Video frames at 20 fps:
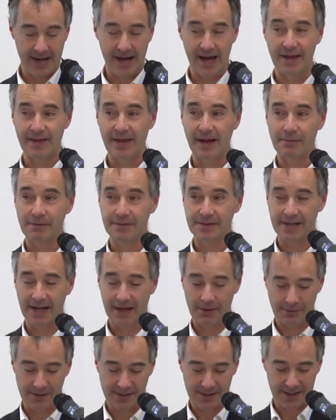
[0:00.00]
and that will
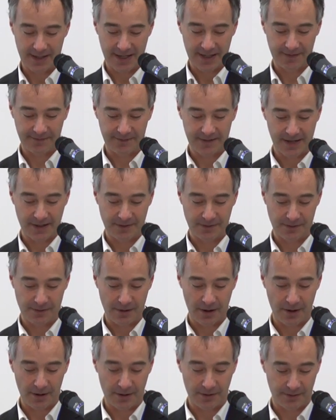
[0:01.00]
say which kind of title you
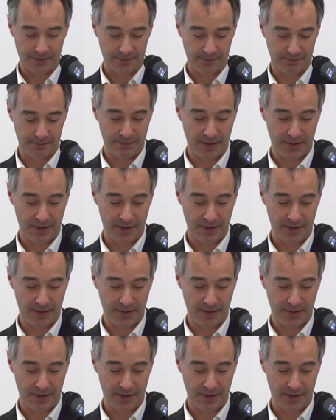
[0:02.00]
own.